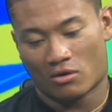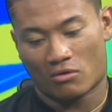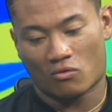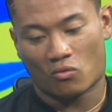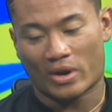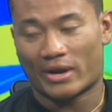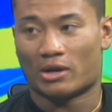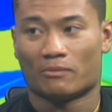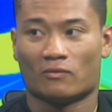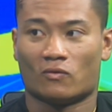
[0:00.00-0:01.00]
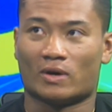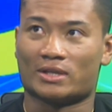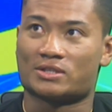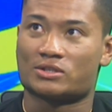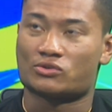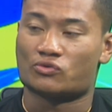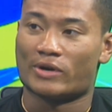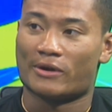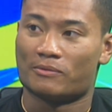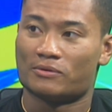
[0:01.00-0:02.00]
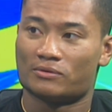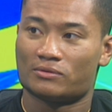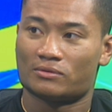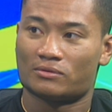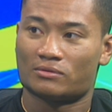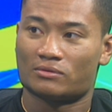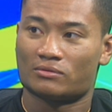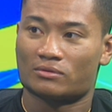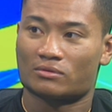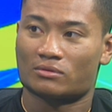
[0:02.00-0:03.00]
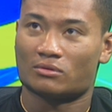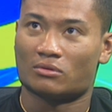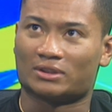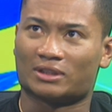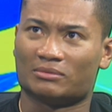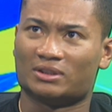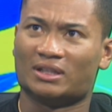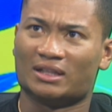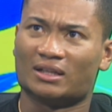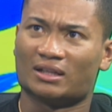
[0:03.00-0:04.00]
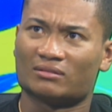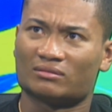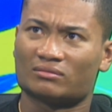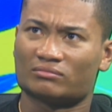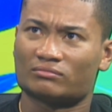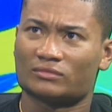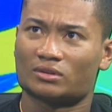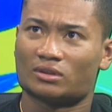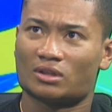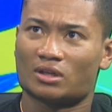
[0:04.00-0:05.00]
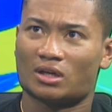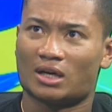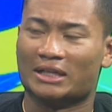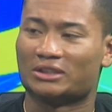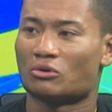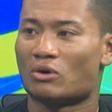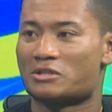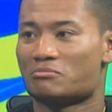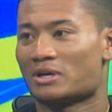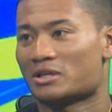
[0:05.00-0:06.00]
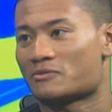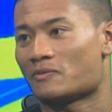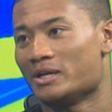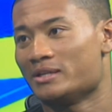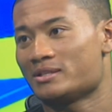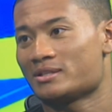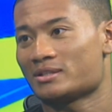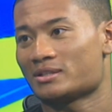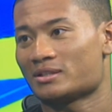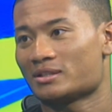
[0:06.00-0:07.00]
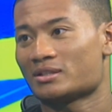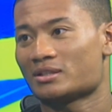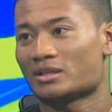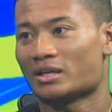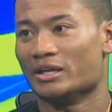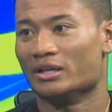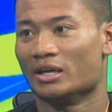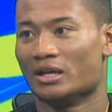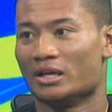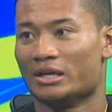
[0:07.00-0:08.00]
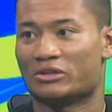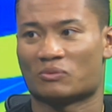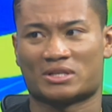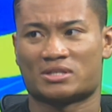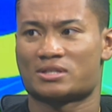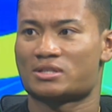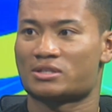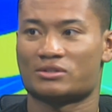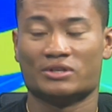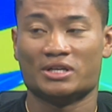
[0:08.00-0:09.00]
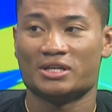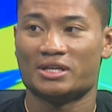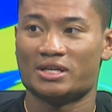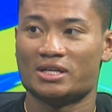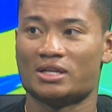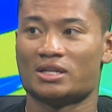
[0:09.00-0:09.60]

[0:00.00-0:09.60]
When I was 12 mm. or something like that, I saw Azuma's fight and uh, it was really,